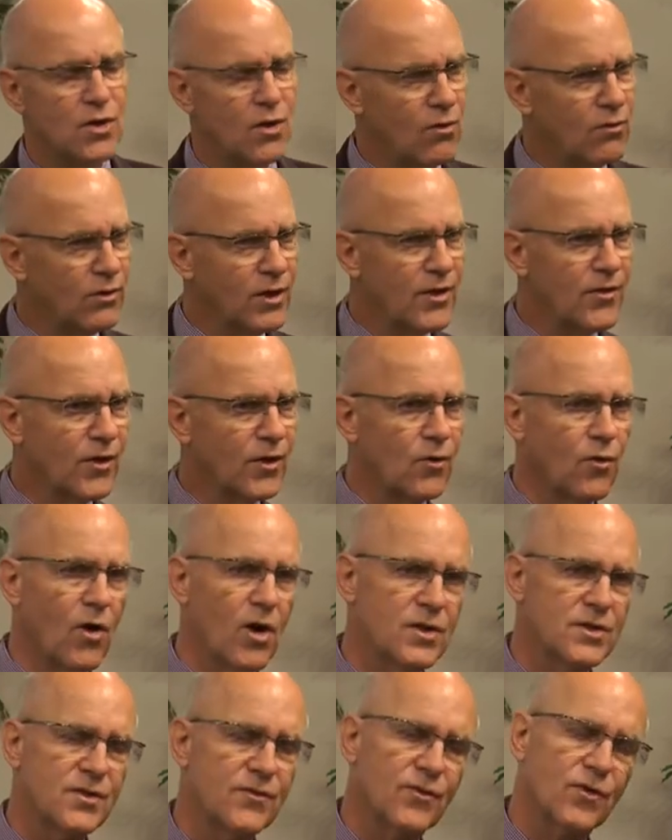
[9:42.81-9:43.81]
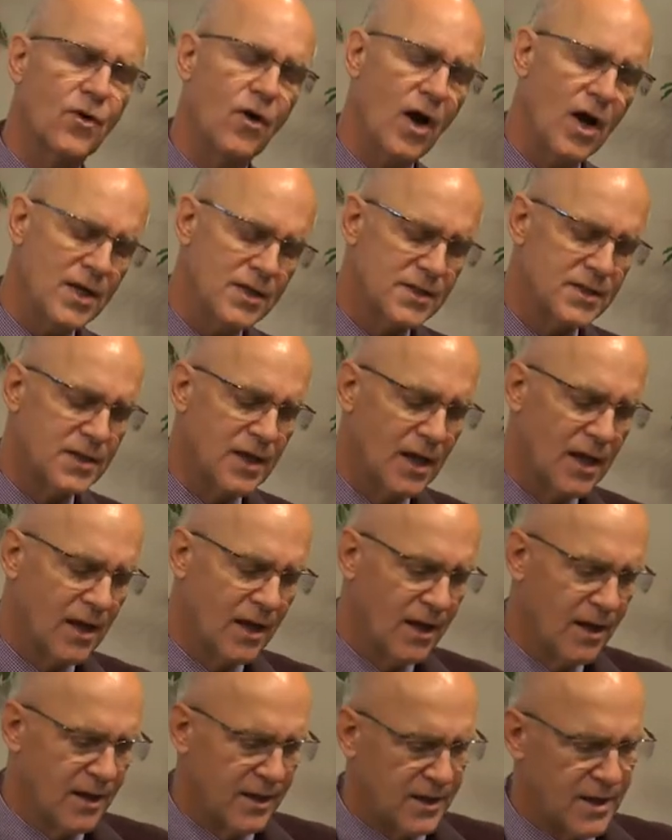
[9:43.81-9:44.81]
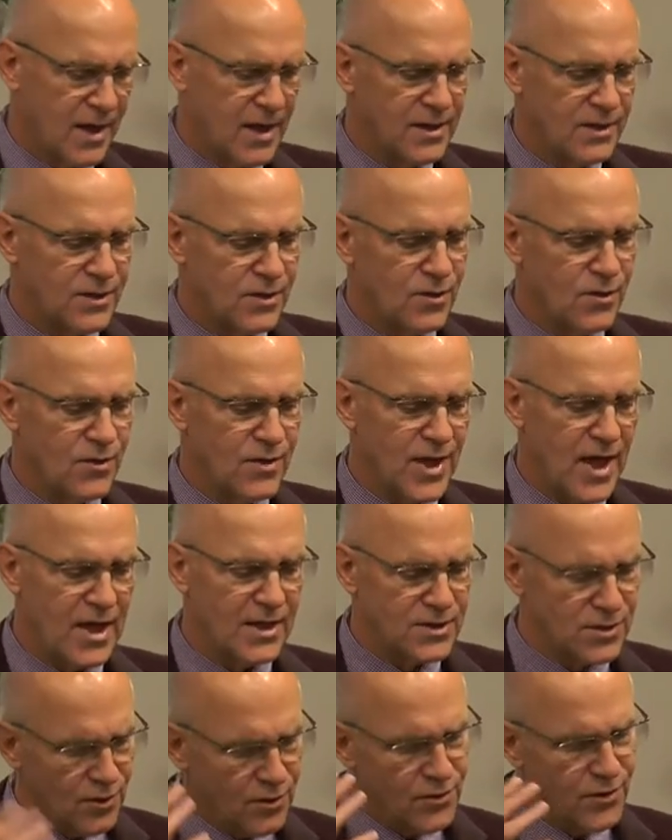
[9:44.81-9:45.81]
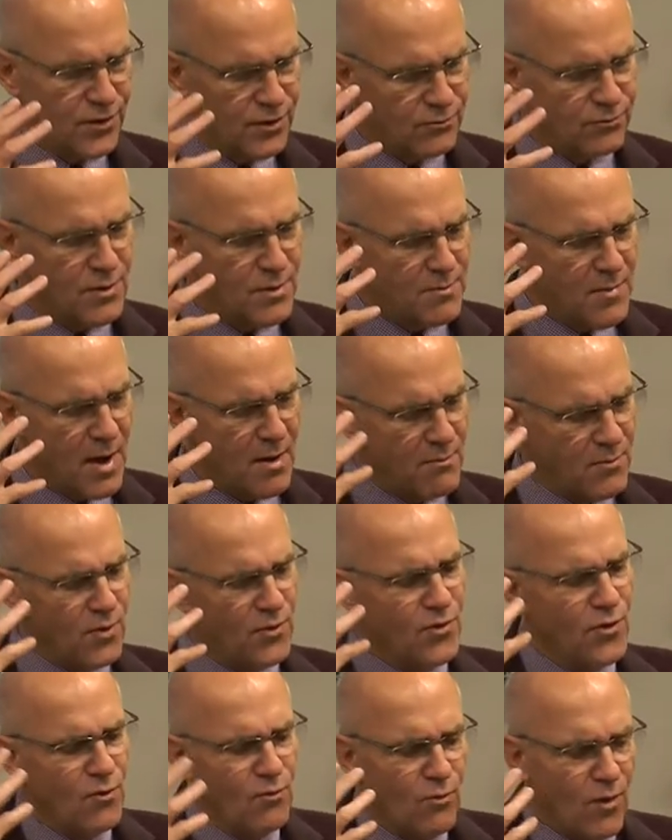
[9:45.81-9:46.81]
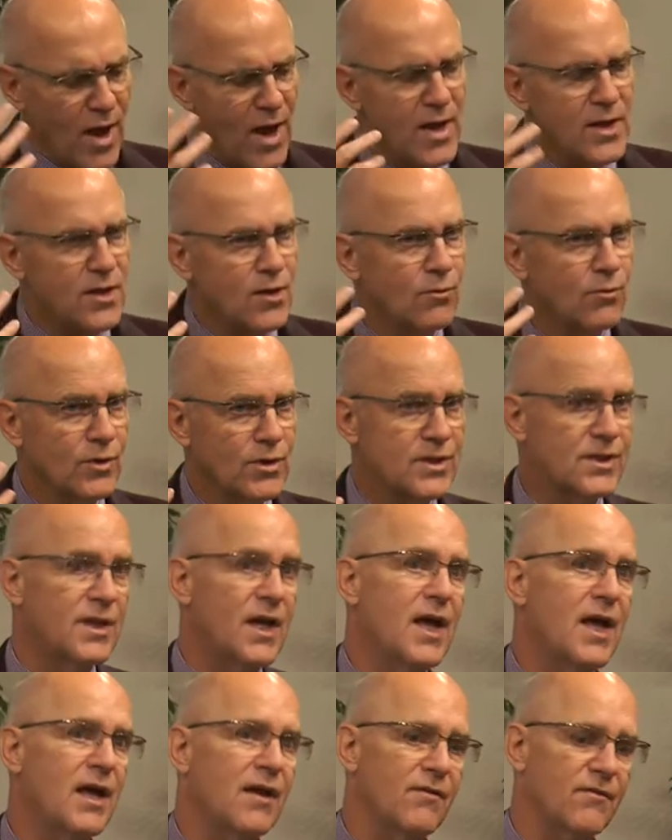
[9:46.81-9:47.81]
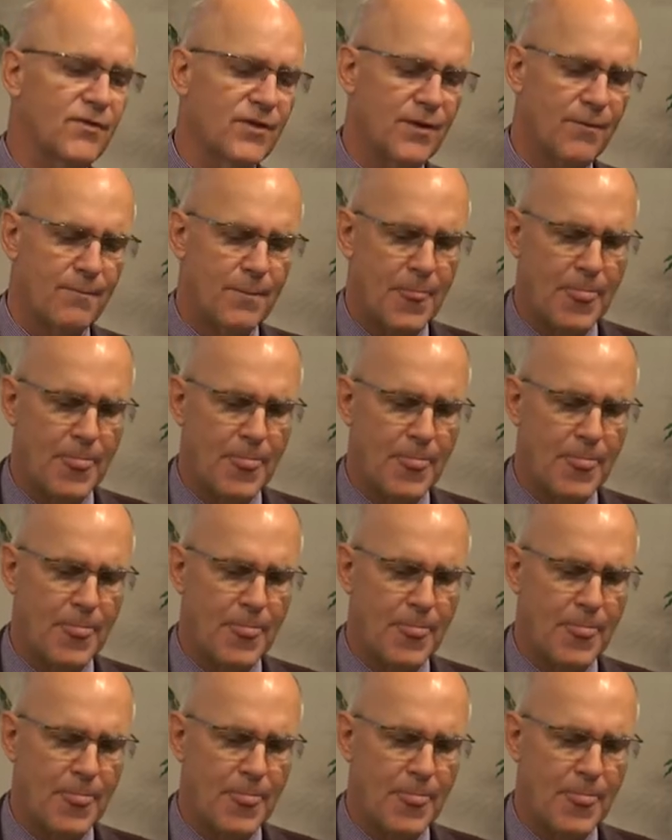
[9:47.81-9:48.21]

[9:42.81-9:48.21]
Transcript: Only the cross of Christ can do that. So remember the way you were saved.